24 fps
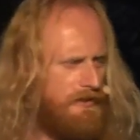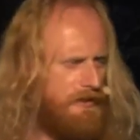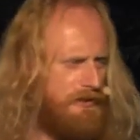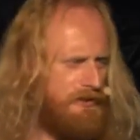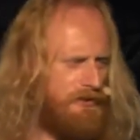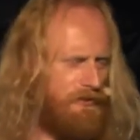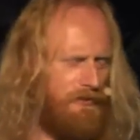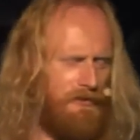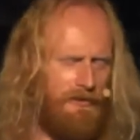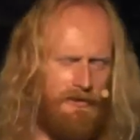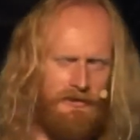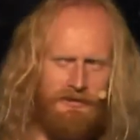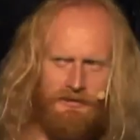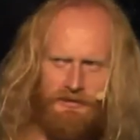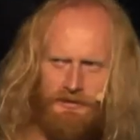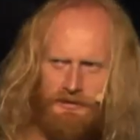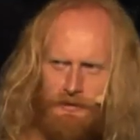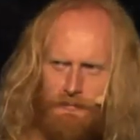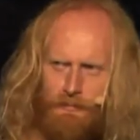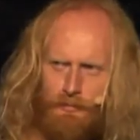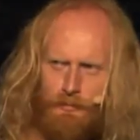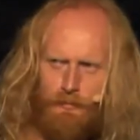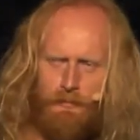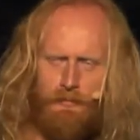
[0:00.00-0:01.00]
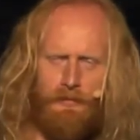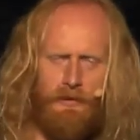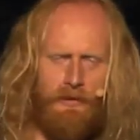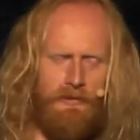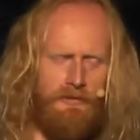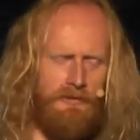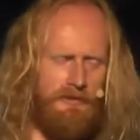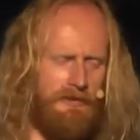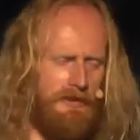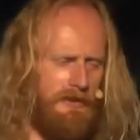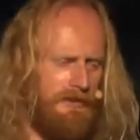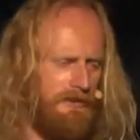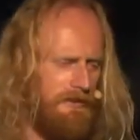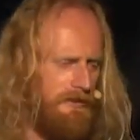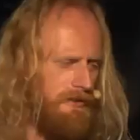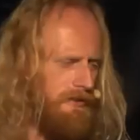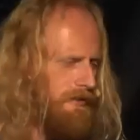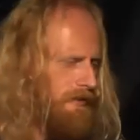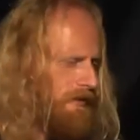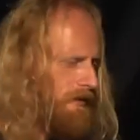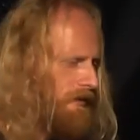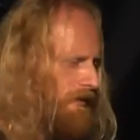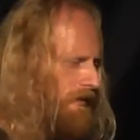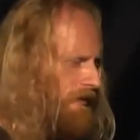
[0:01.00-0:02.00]
It's a very simple
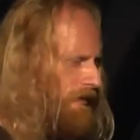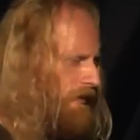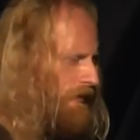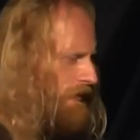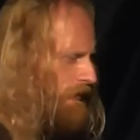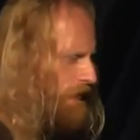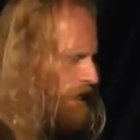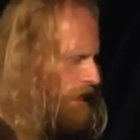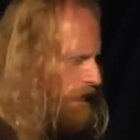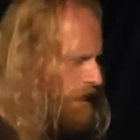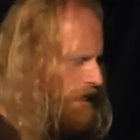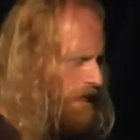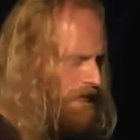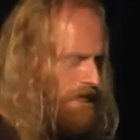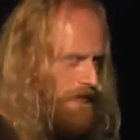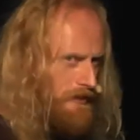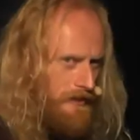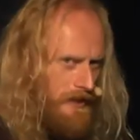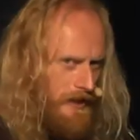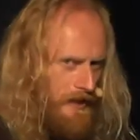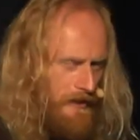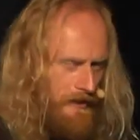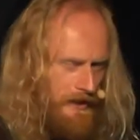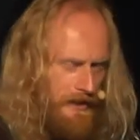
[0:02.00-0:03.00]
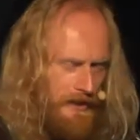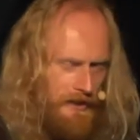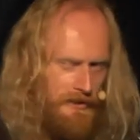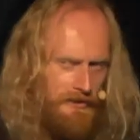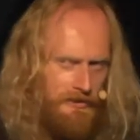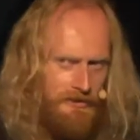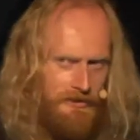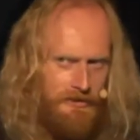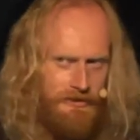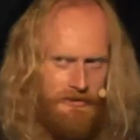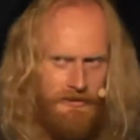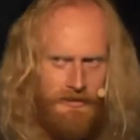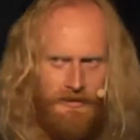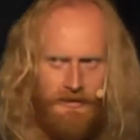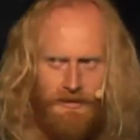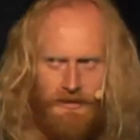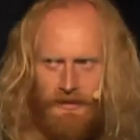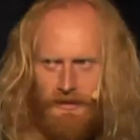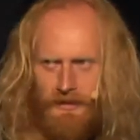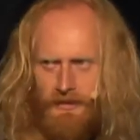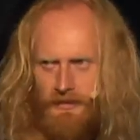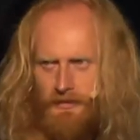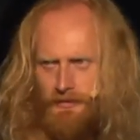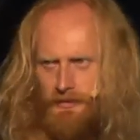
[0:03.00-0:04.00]
process. You can do it in your garage.
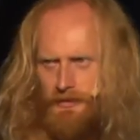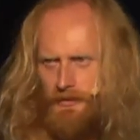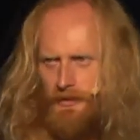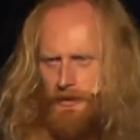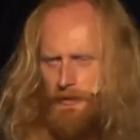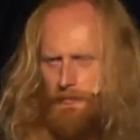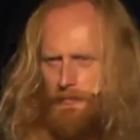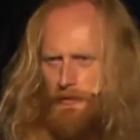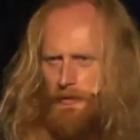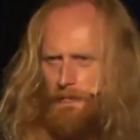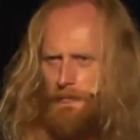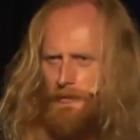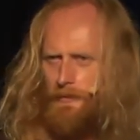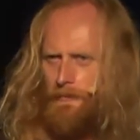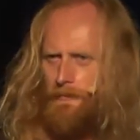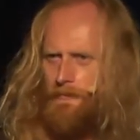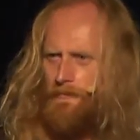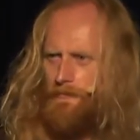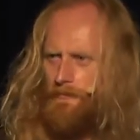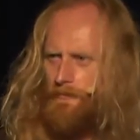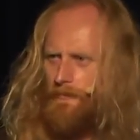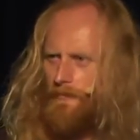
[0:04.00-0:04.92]
It's not a problem.